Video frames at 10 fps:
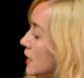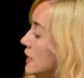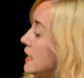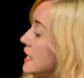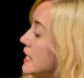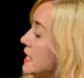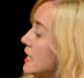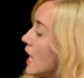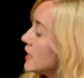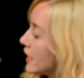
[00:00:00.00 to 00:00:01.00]

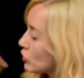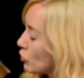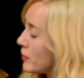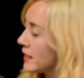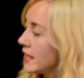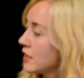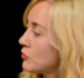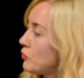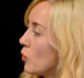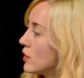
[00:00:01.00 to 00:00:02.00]
The electromagnetic
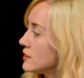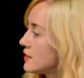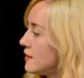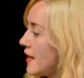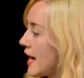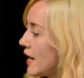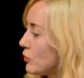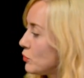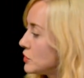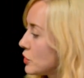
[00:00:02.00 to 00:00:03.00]
force that
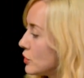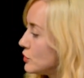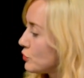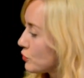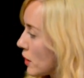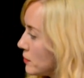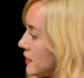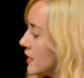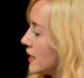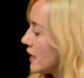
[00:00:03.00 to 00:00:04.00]
returns from
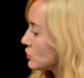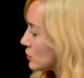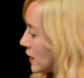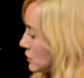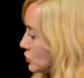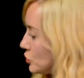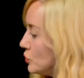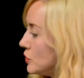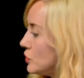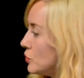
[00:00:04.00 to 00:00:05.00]
the electron
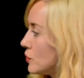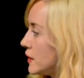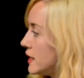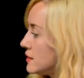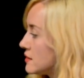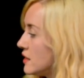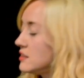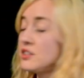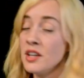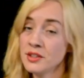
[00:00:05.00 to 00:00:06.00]
to the nucleus
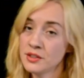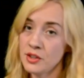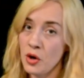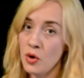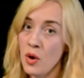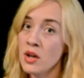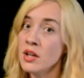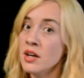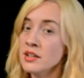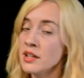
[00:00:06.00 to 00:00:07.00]
does so
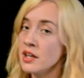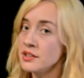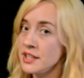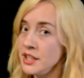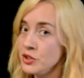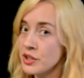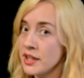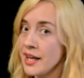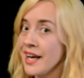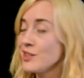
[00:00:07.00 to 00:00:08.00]
along the
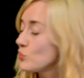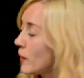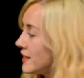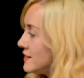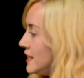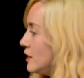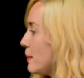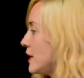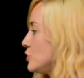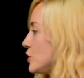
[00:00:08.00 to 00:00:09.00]
Cartesian XYZ
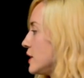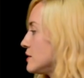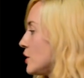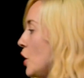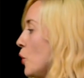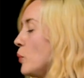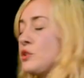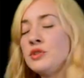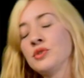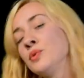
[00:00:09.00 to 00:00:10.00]
dimensions,
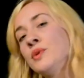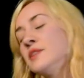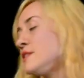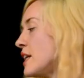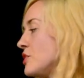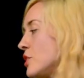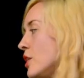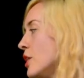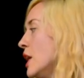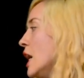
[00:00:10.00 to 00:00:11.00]
which is through the
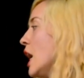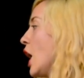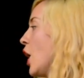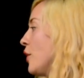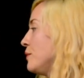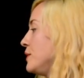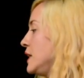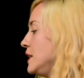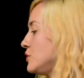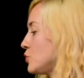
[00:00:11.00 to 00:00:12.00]
center of
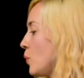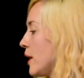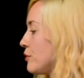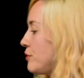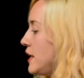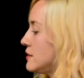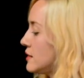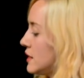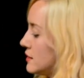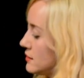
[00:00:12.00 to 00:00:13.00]
the square
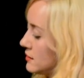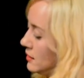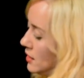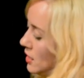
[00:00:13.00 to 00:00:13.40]
faces